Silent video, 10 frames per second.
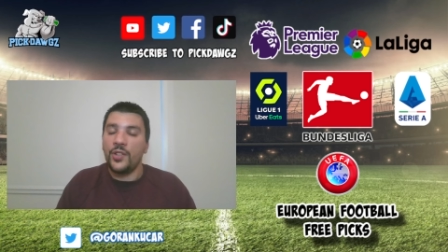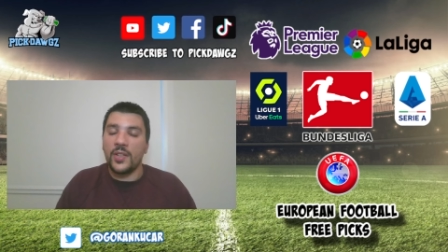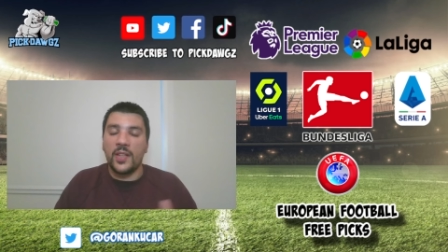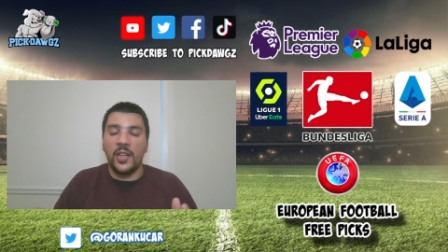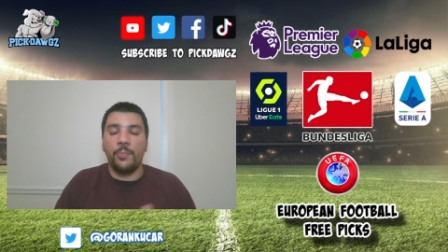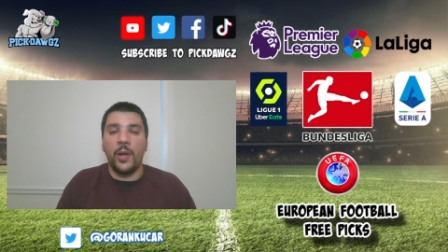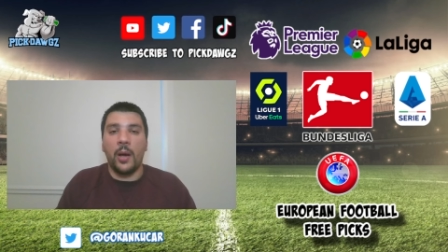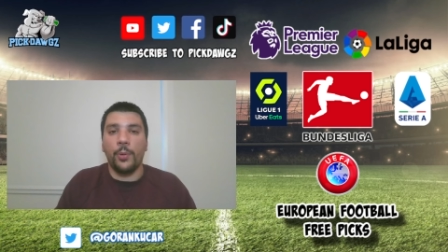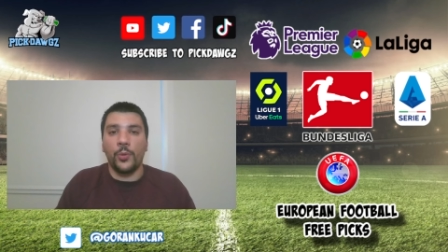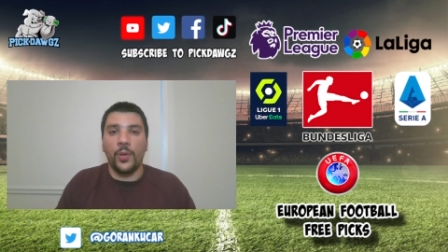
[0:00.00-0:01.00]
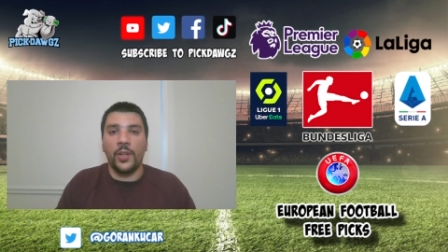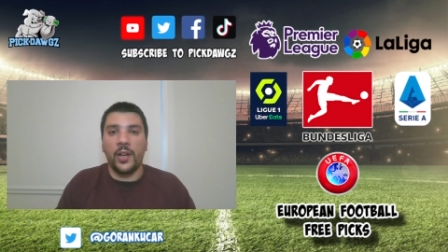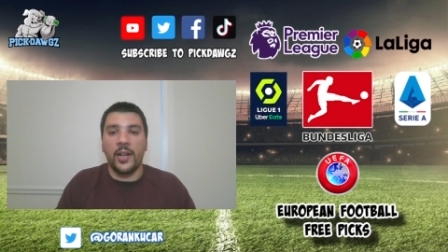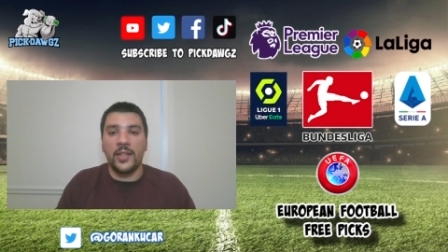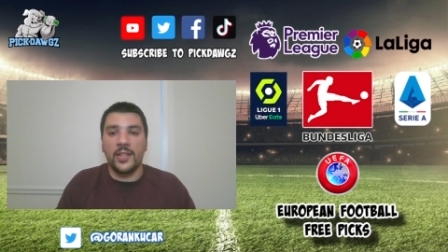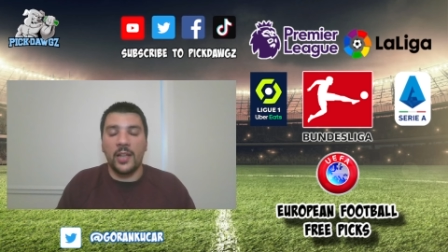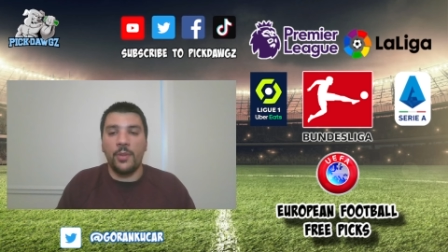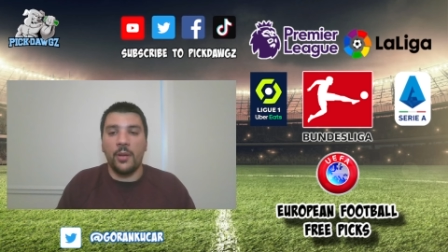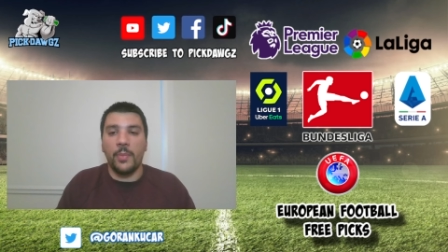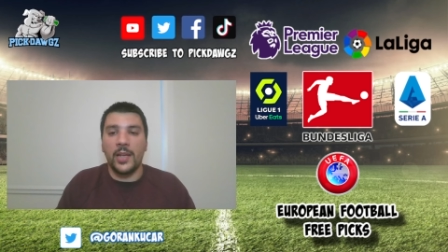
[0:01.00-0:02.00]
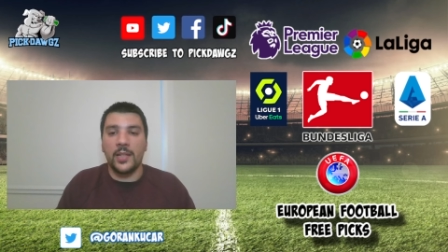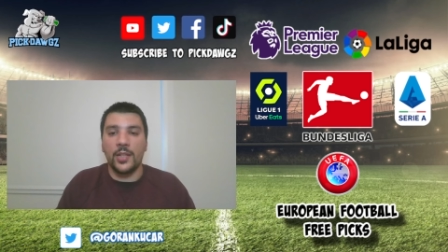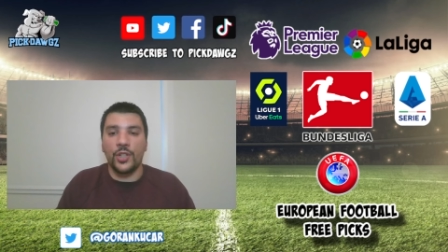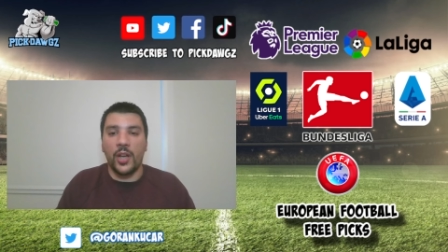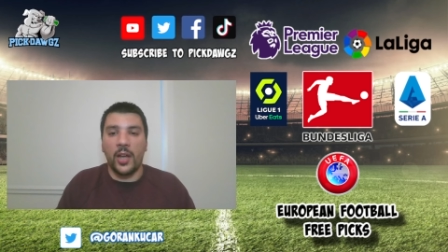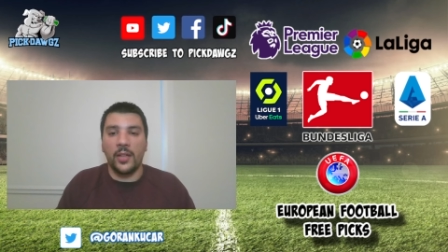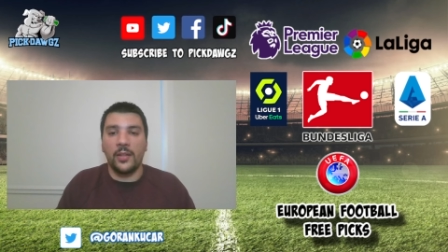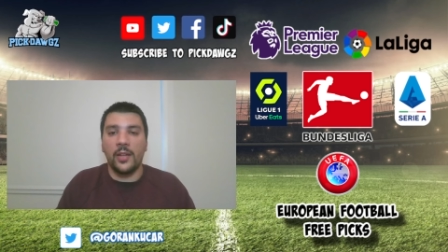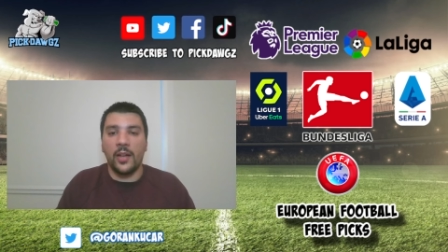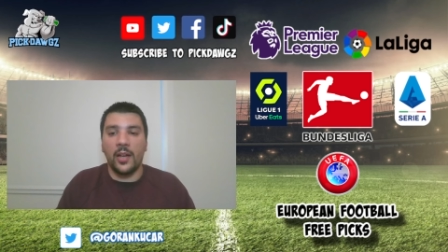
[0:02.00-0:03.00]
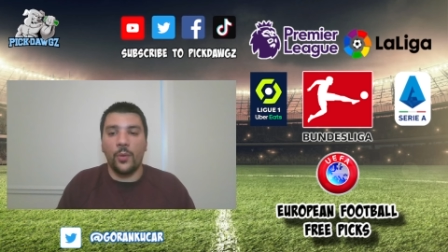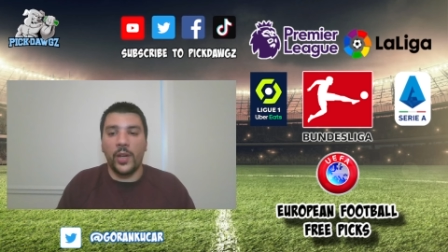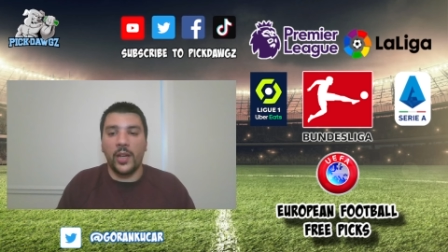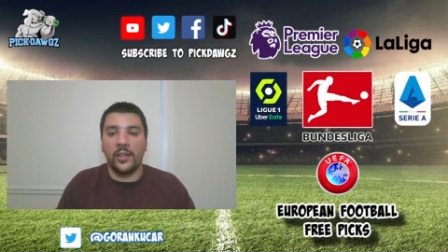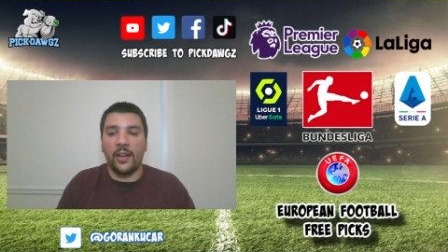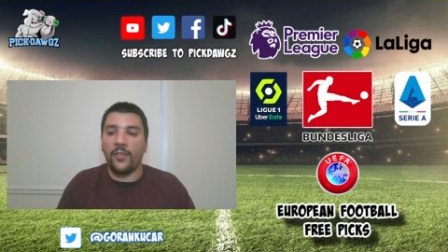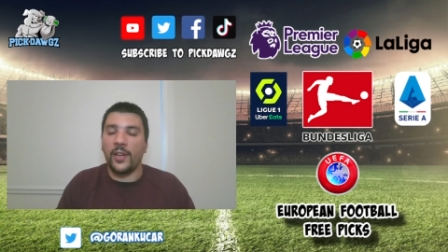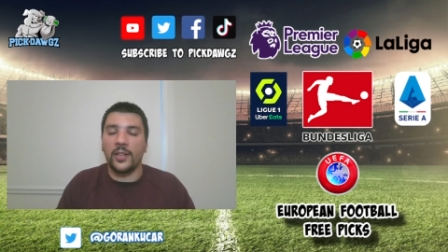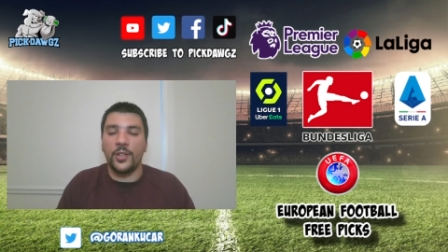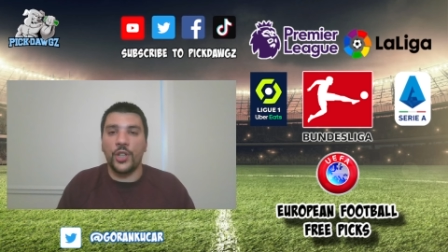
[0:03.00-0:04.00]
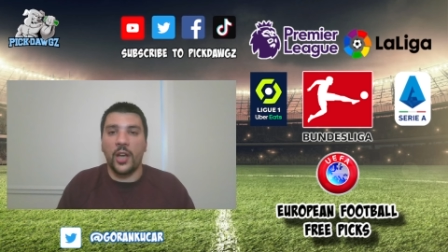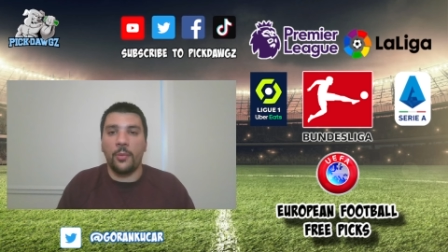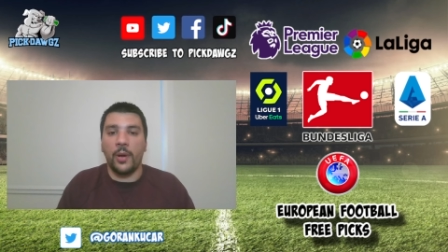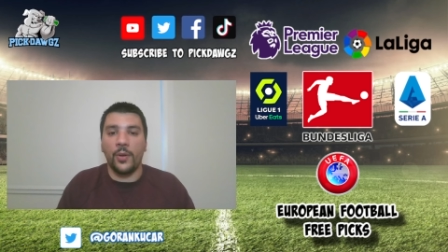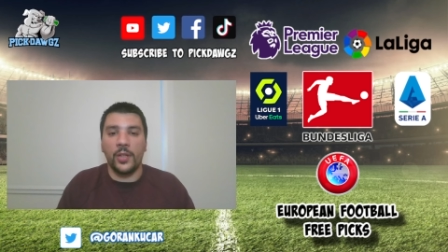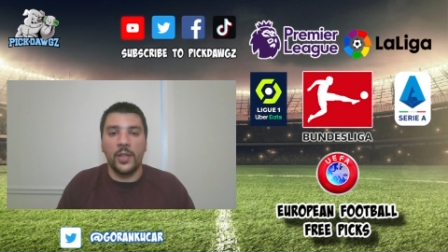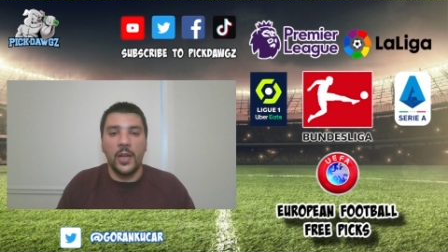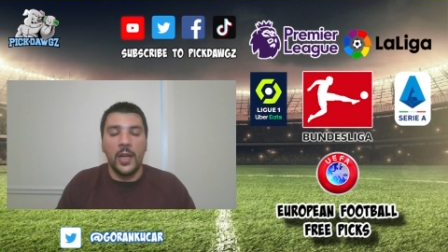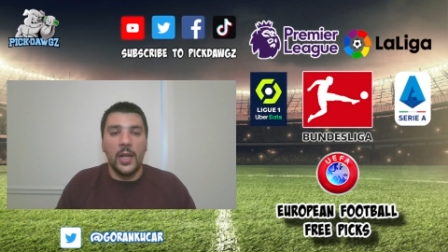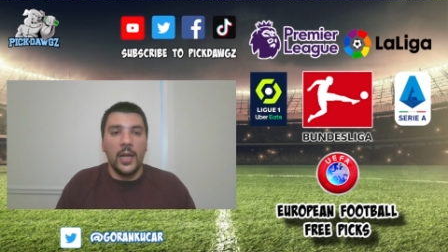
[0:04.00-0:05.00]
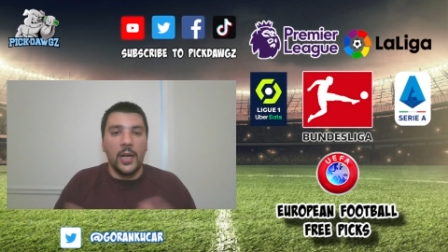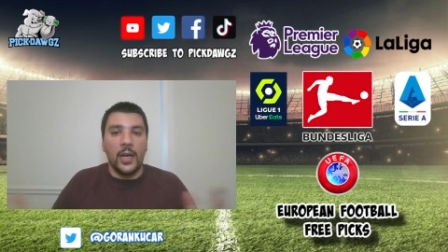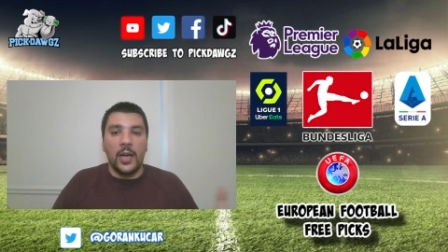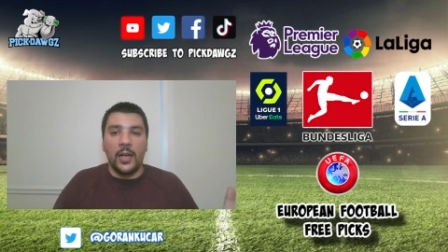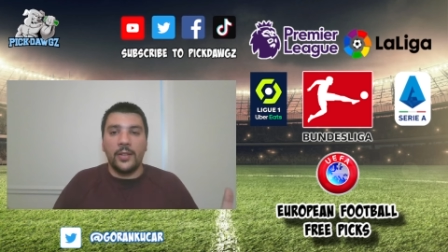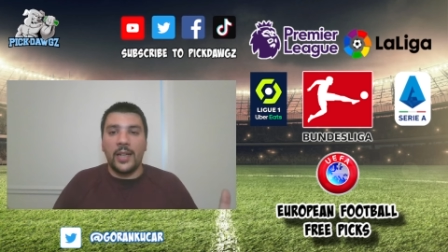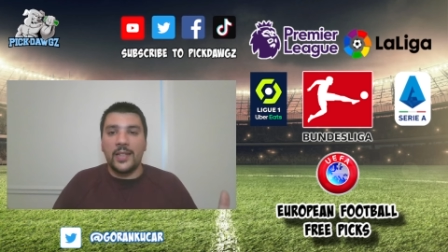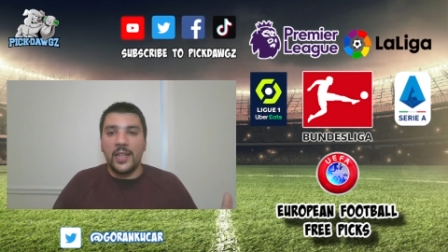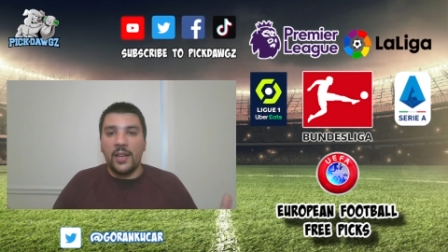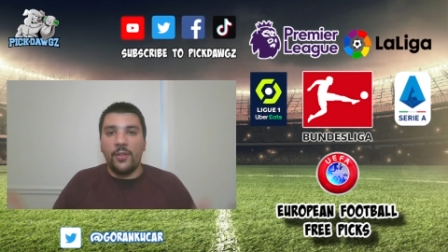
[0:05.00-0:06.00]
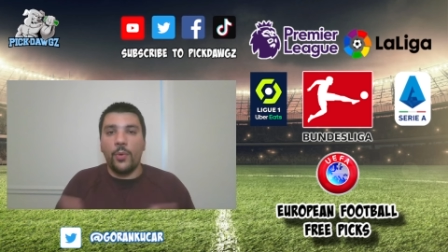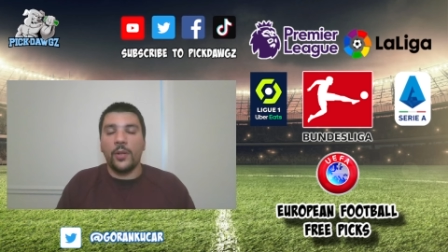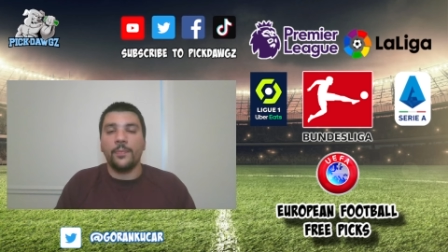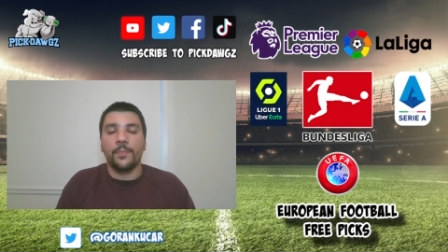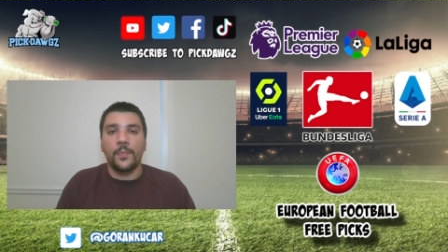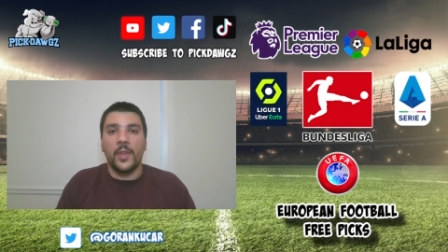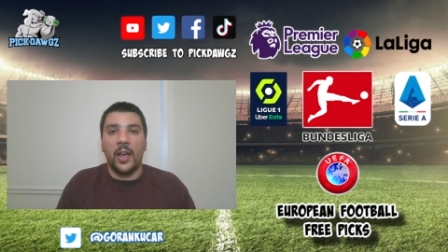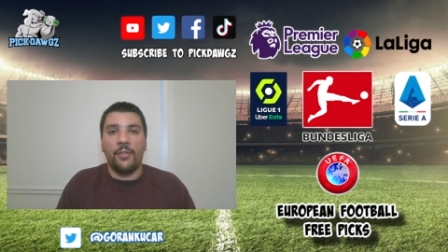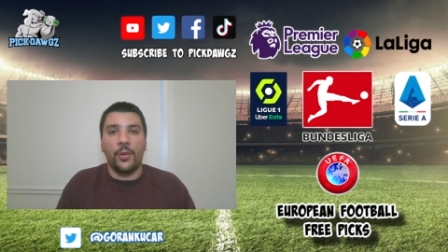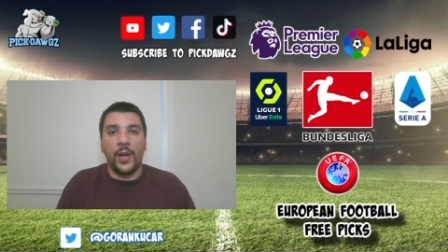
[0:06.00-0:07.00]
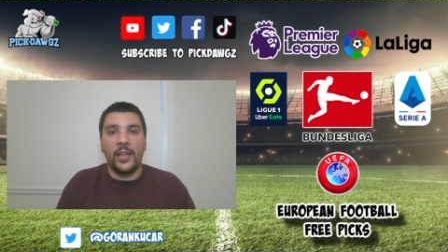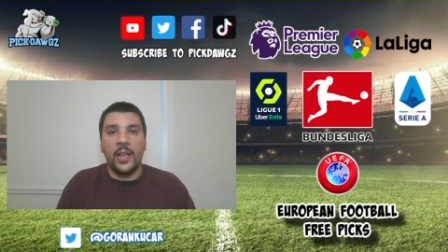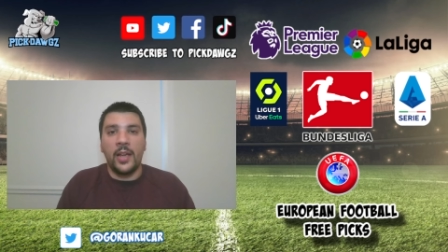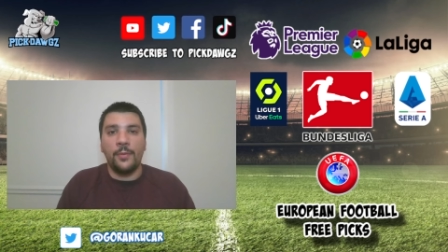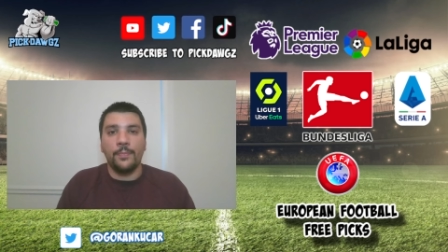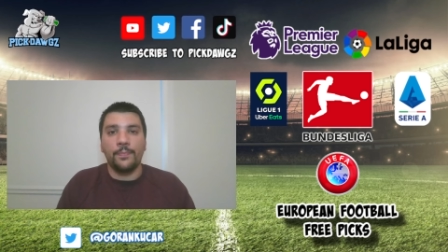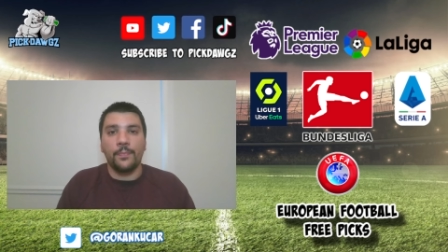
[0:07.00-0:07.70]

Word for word: just hit me up on Twitter, guys. Send me a message and uh, we can definitely chat about it. that's it, everyone. Have a great day.